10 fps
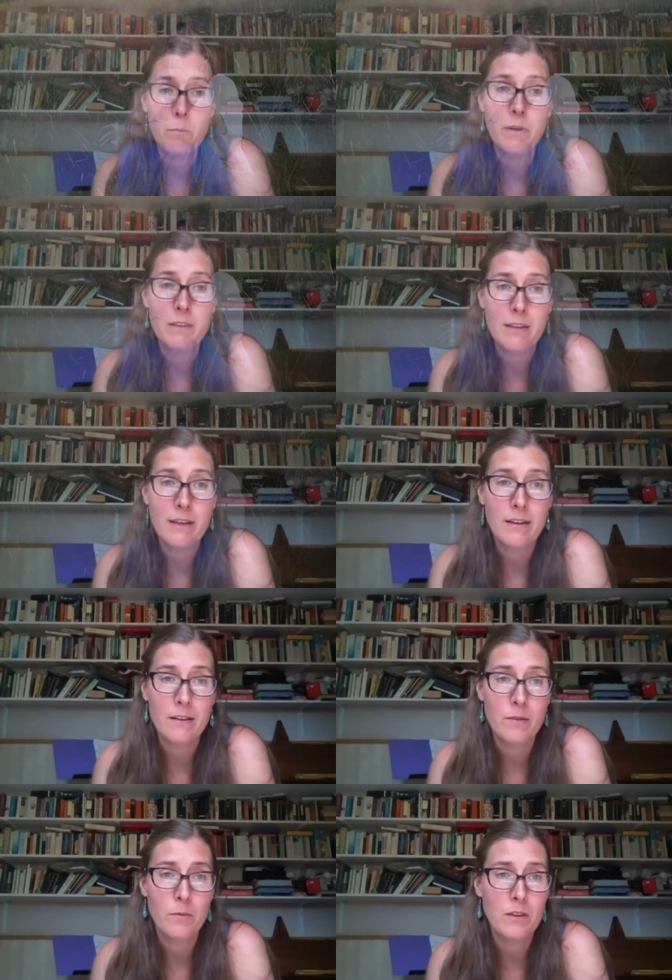I
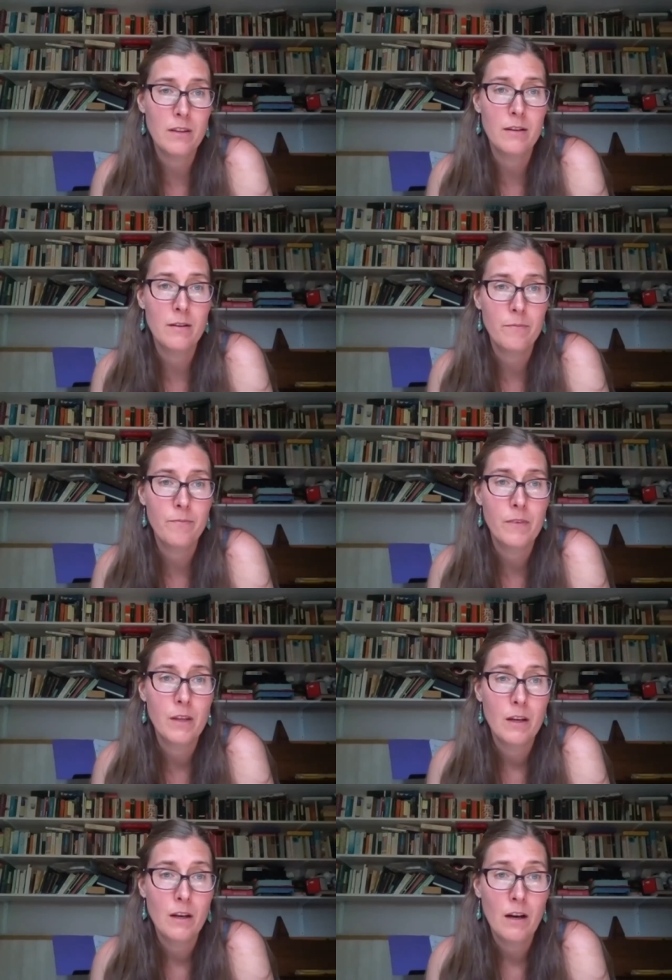think, with the
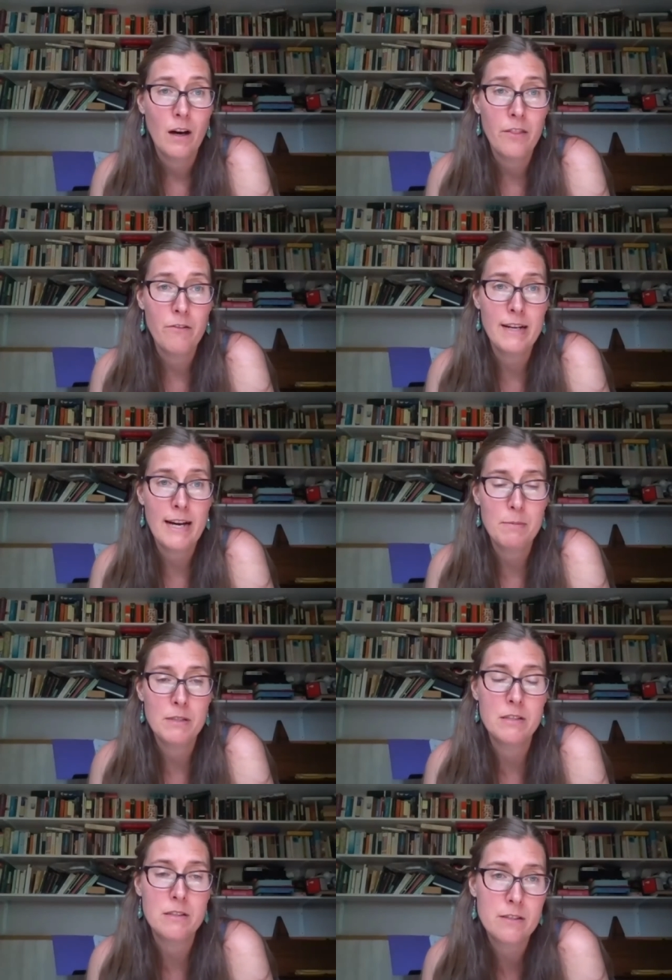other
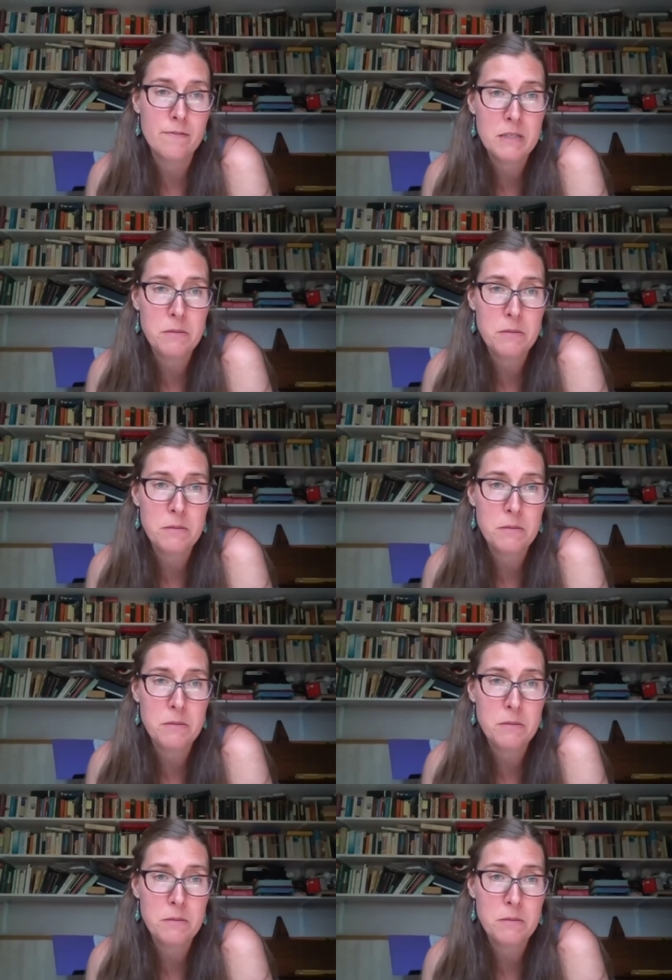inhabitants of this